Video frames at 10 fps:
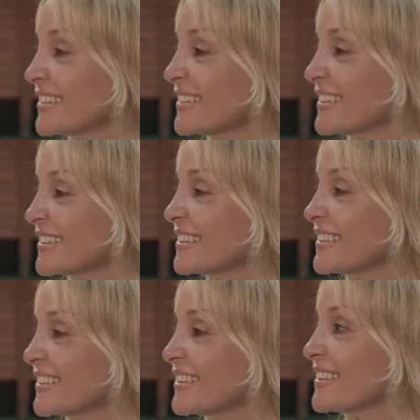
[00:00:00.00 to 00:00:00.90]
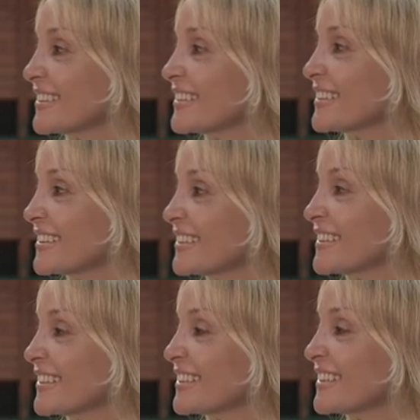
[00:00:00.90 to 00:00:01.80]

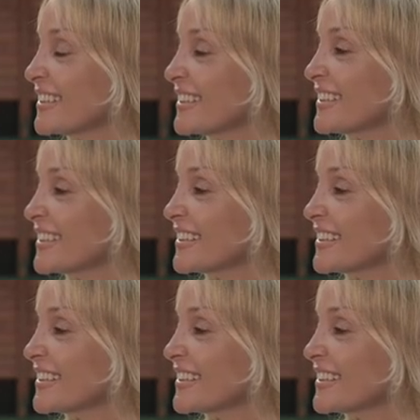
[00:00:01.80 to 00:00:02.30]
[no speech]